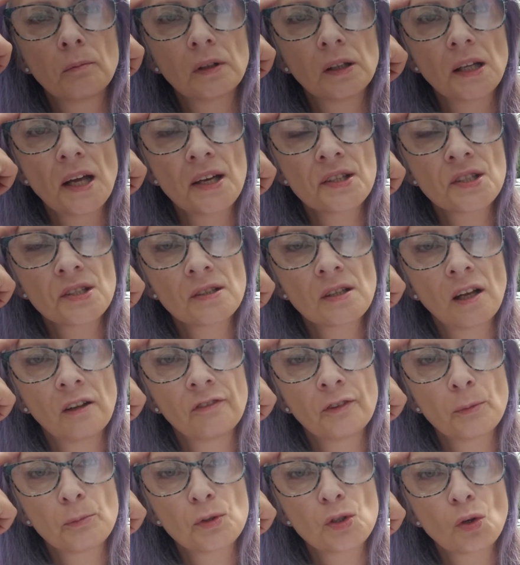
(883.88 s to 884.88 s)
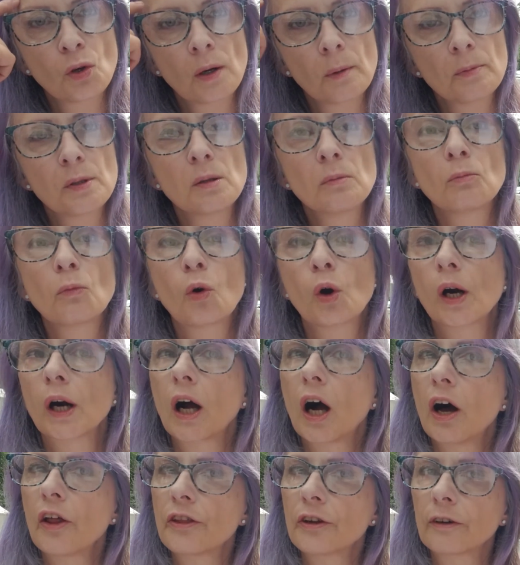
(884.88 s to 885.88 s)
less self-absorbed and more
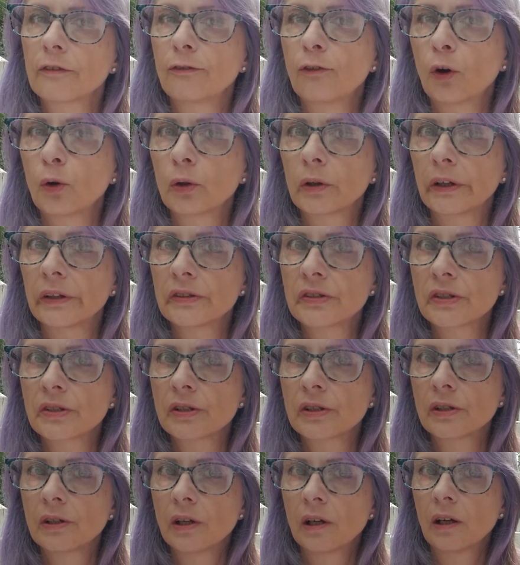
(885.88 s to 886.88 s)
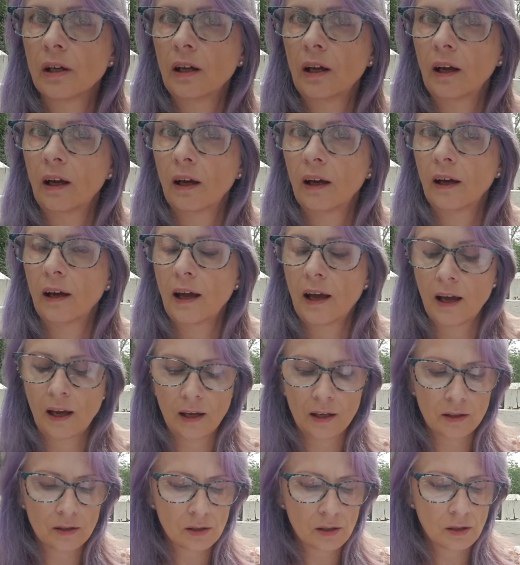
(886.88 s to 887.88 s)
other-focused.
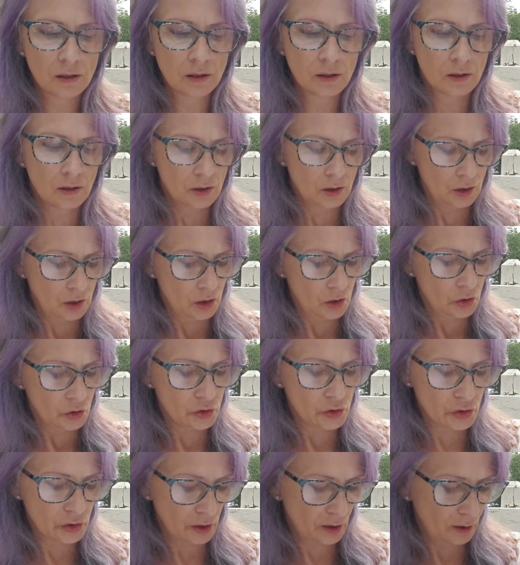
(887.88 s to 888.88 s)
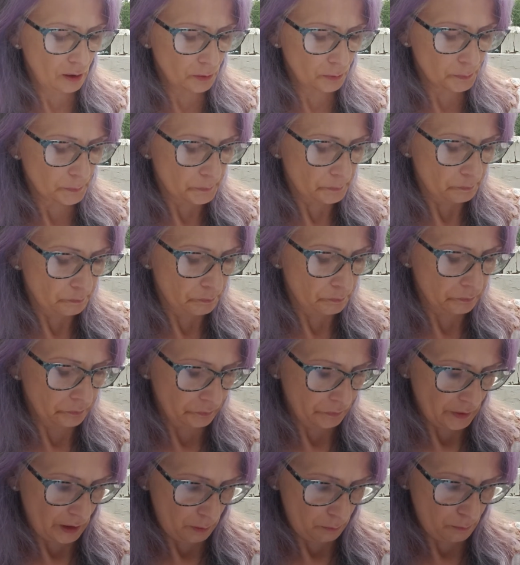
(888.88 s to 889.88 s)
And so,
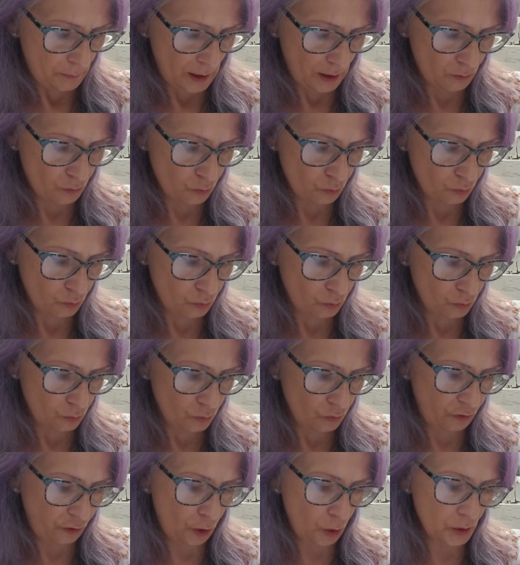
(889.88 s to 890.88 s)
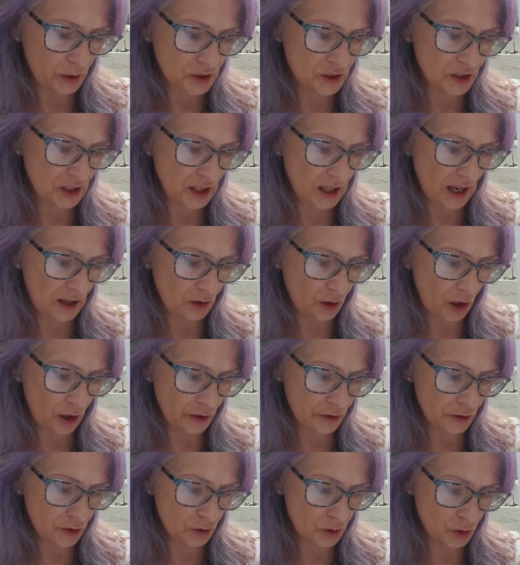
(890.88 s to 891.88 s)
by focusing on
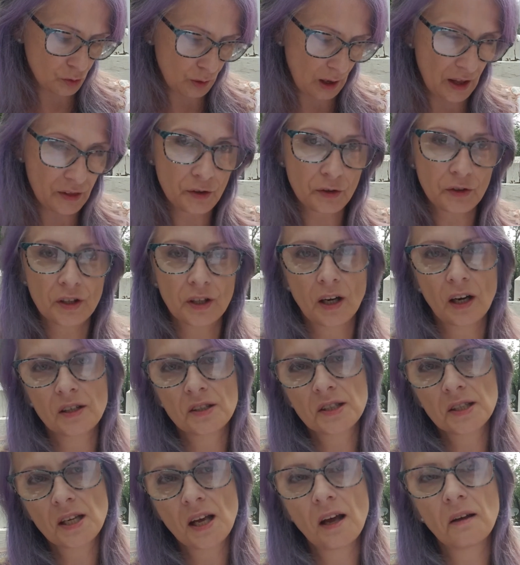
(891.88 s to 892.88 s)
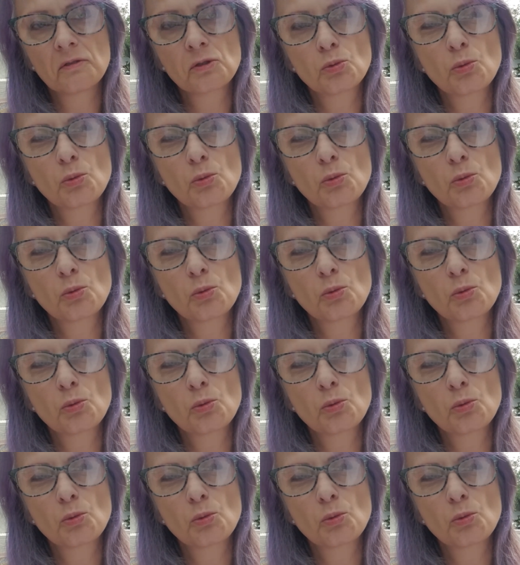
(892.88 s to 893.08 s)
others rather than ourselves,